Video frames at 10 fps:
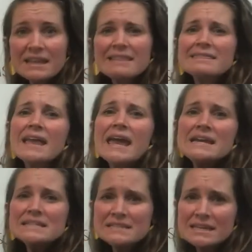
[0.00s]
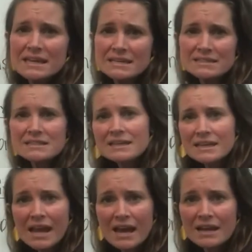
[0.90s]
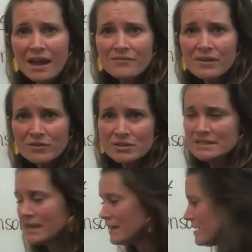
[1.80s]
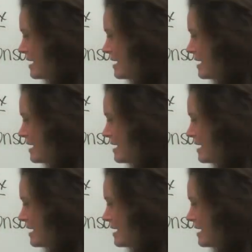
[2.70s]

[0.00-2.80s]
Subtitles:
laziest cat I've ever seen.